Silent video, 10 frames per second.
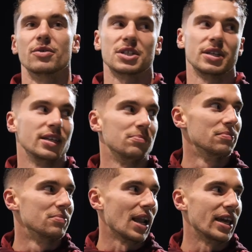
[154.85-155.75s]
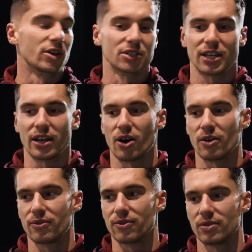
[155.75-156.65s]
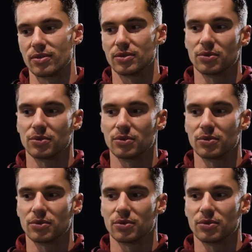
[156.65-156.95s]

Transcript: Obviously Platy got sent off.